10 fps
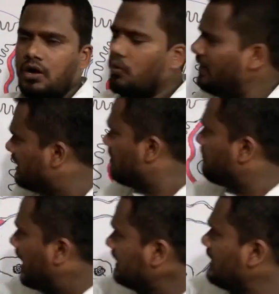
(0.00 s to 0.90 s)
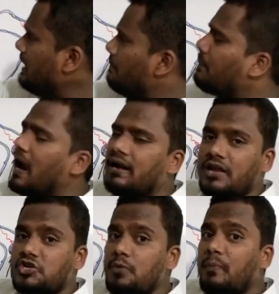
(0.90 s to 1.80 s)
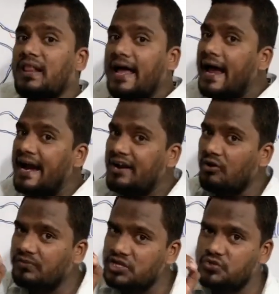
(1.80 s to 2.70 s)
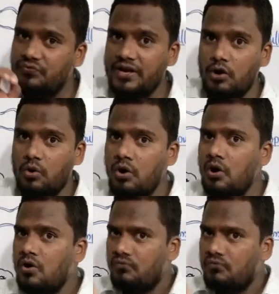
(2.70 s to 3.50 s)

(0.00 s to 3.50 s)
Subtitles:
We'll define the implantation by the end of this video.